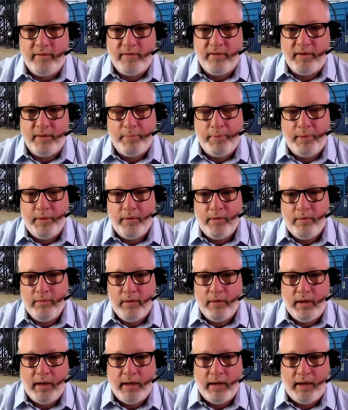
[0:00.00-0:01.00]
simple.
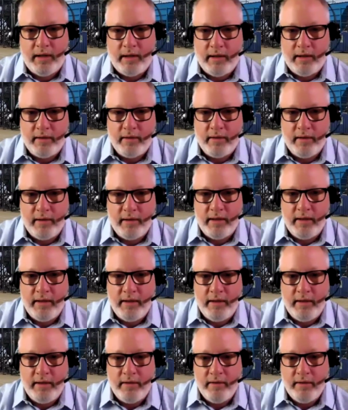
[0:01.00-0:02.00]

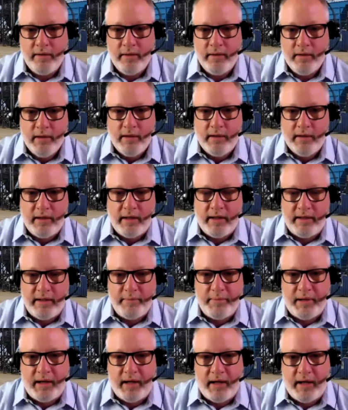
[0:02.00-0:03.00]
The
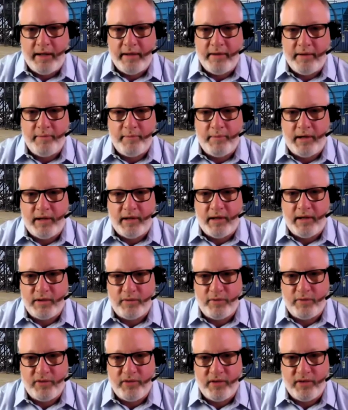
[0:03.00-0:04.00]
idea behind the
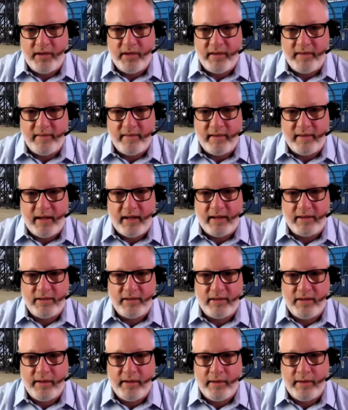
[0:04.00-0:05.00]
modular facility is to
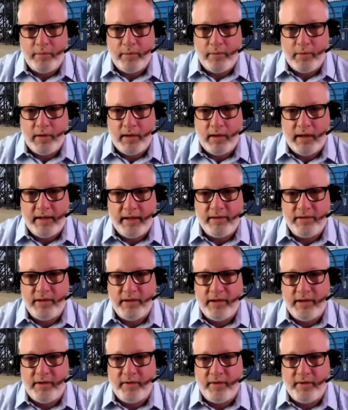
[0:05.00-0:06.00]
actually
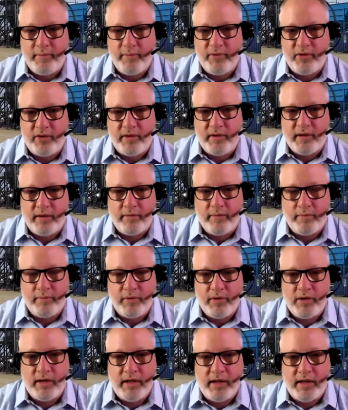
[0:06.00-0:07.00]
engineer them so they're
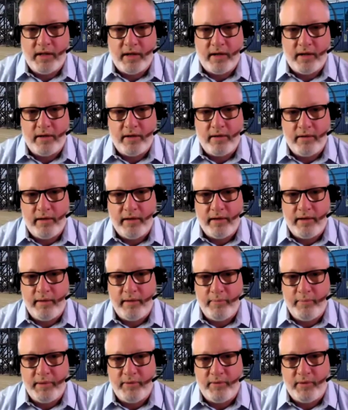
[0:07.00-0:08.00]
cookie cutter and
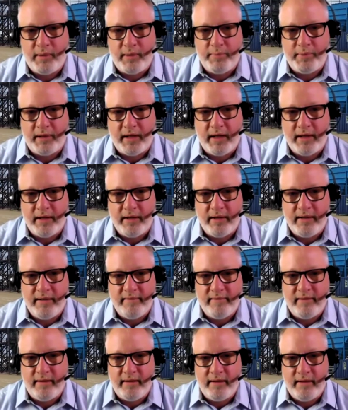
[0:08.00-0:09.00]
can be replicated
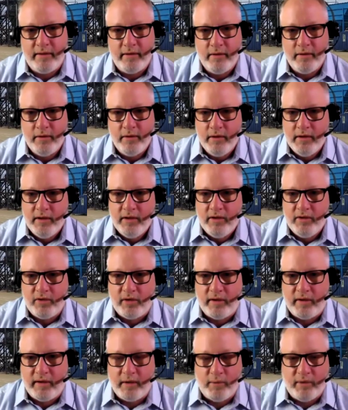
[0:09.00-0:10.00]
easily.
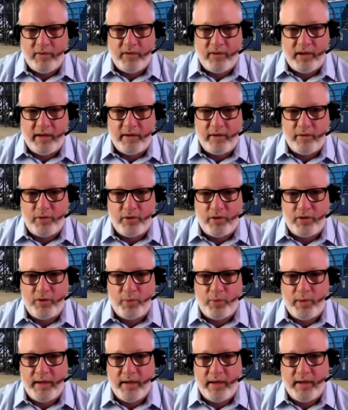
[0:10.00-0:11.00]
So I think once you get the
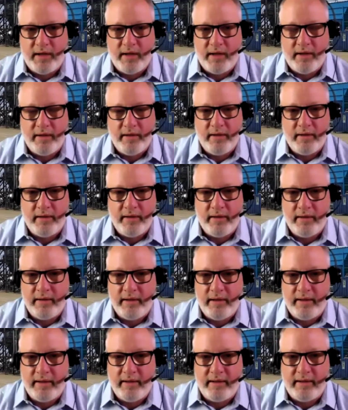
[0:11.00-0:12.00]
first one done and
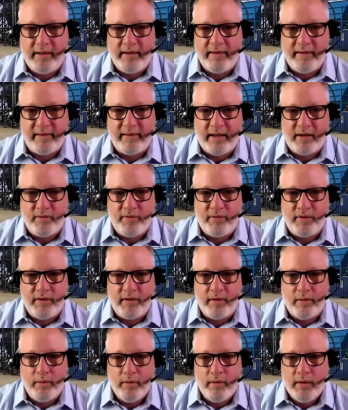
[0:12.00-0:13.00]
get the kinks out of
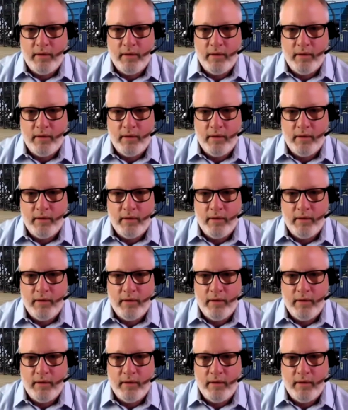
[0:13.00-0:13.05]
it,